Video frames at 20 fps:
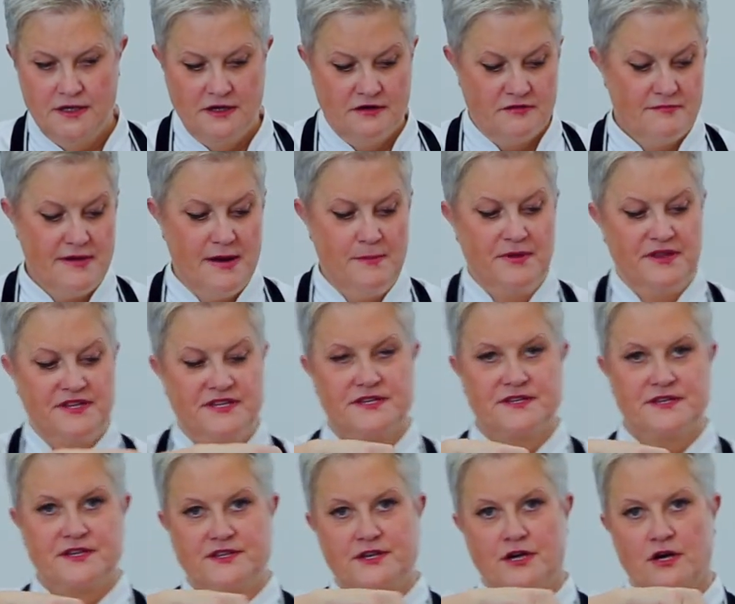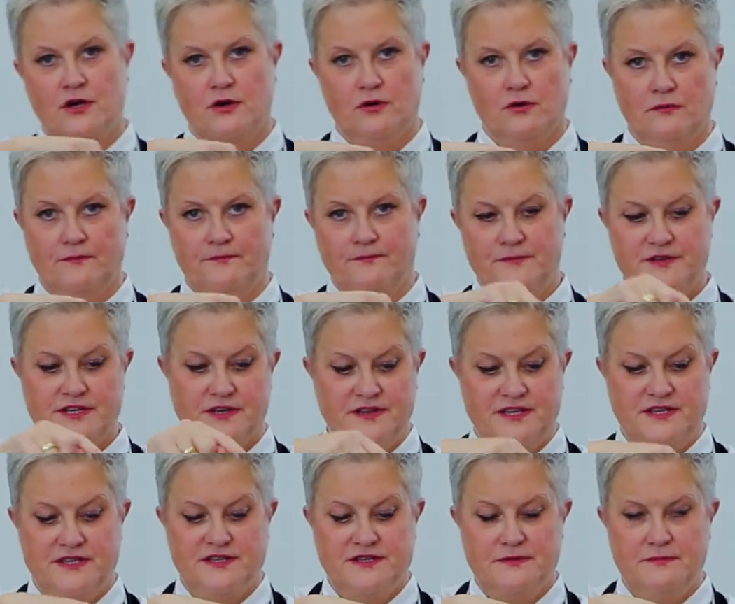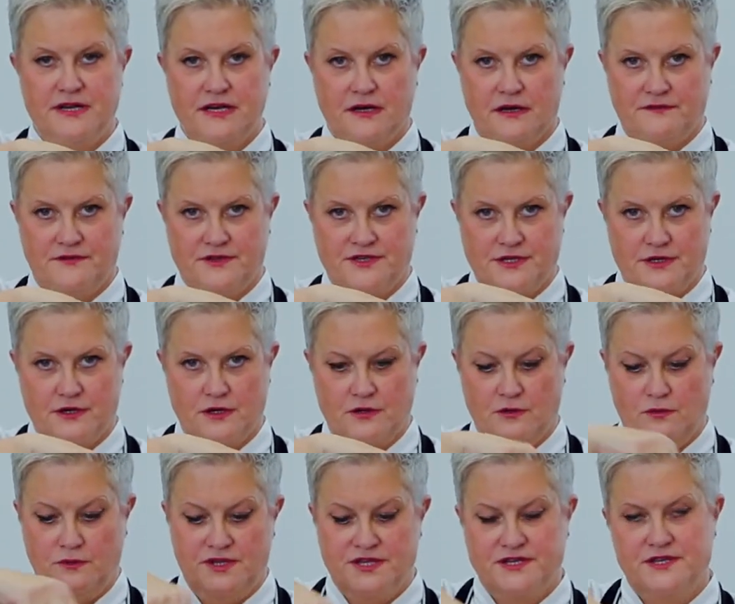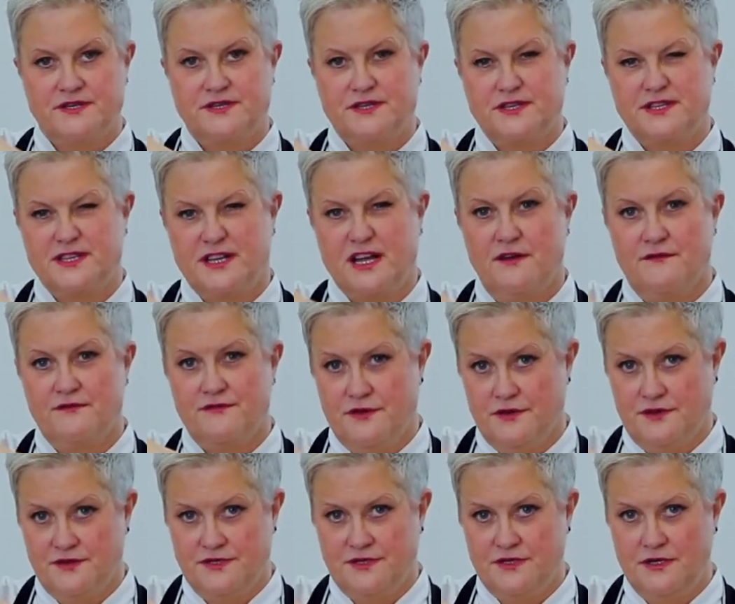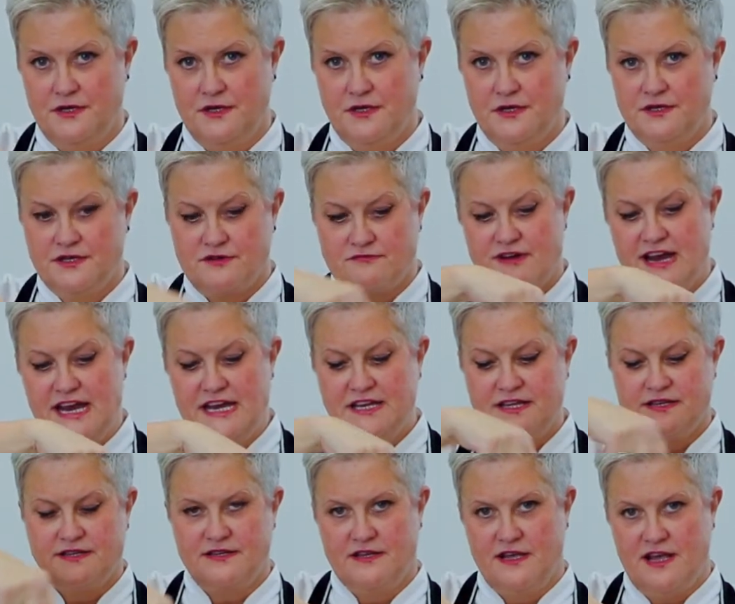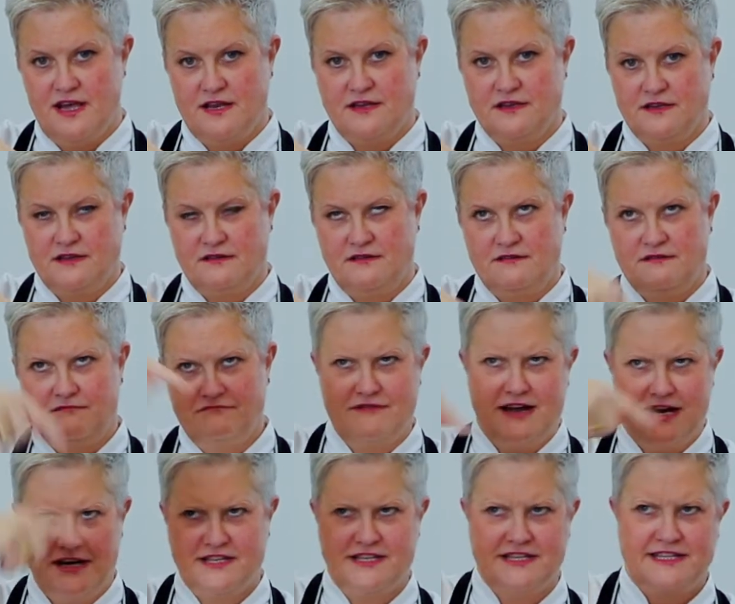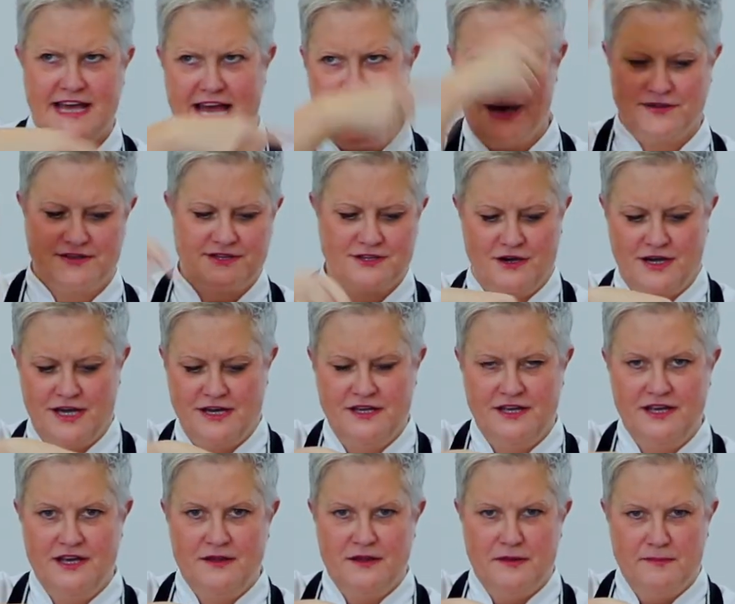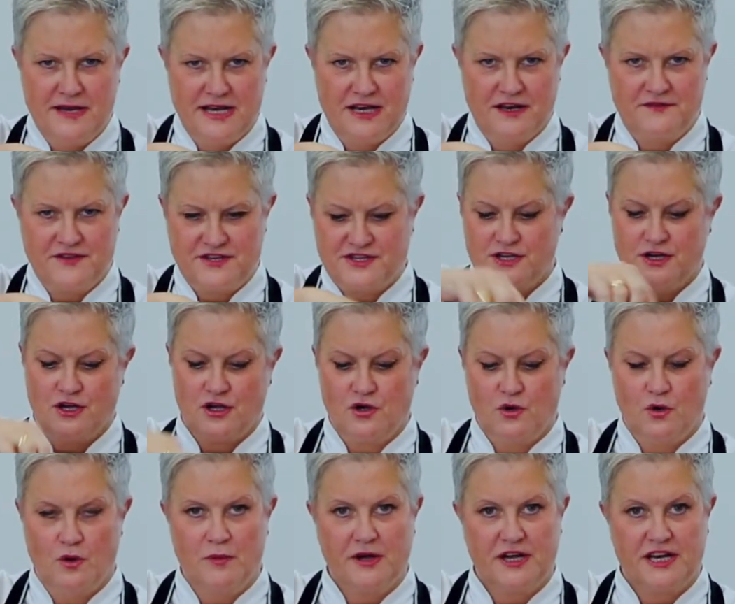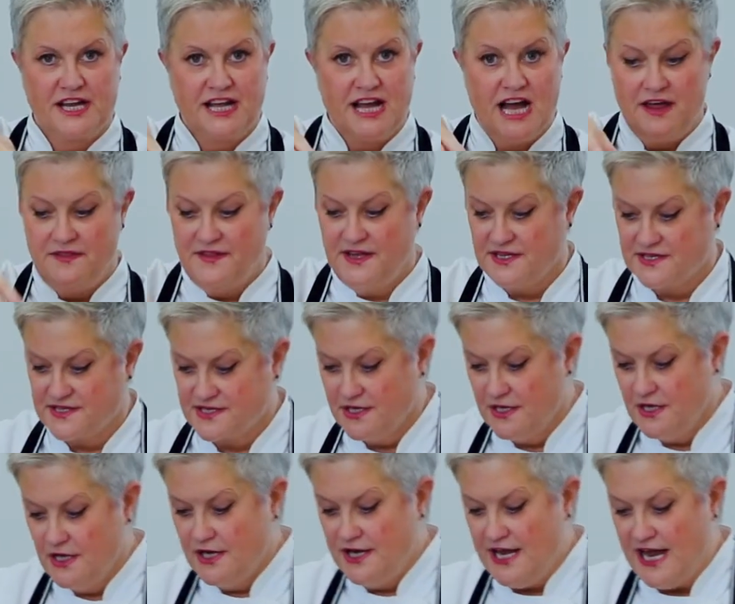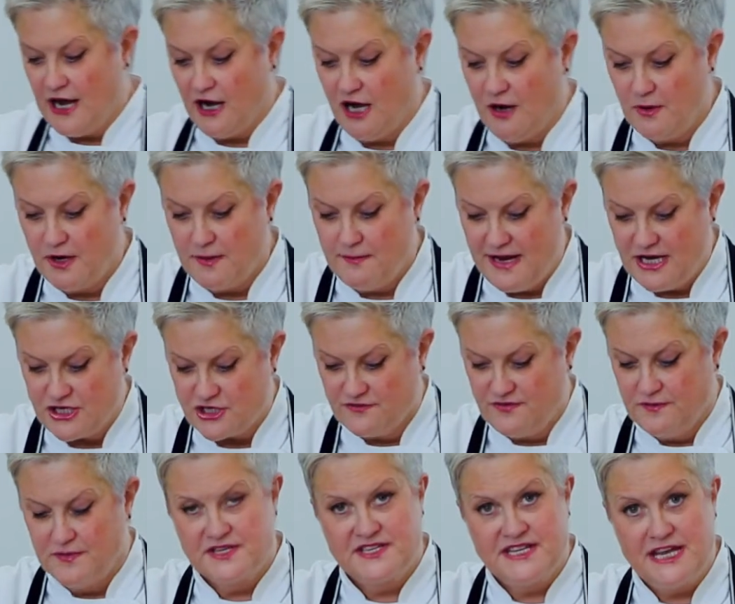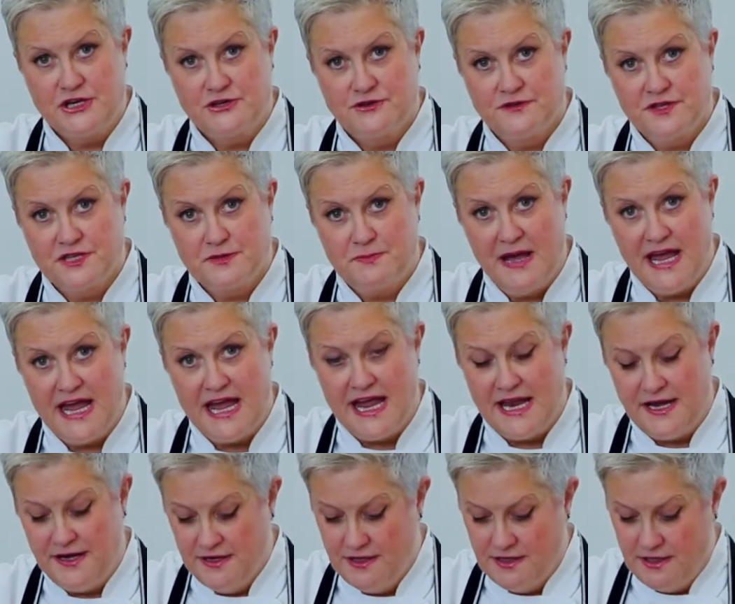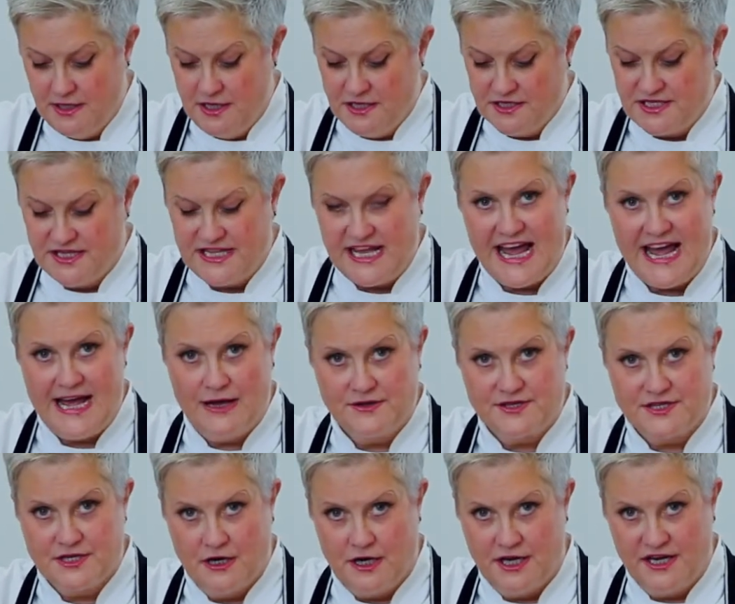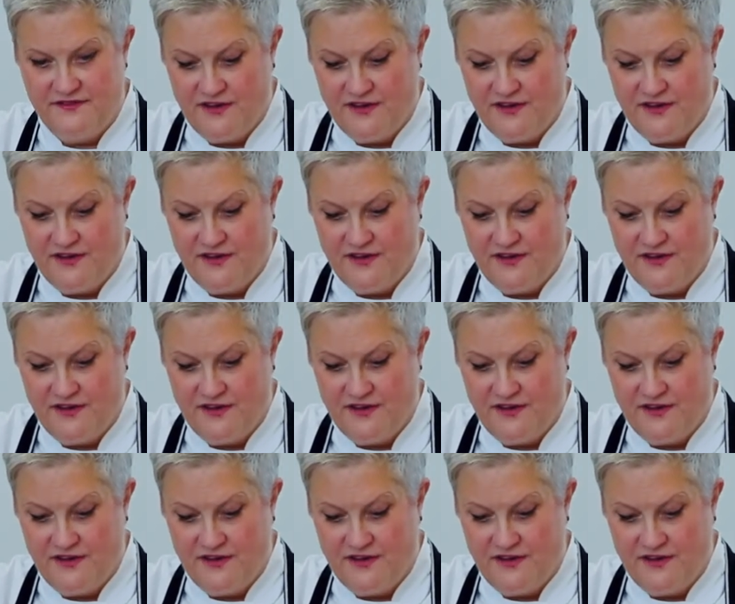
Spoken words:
Remember, this is a circle. So this is the middle of the circle and this is the circumference. So radius is the outside, the middle of the circle, and we're going to cut this. Now, I want to measure from the centre of this pan to the outside.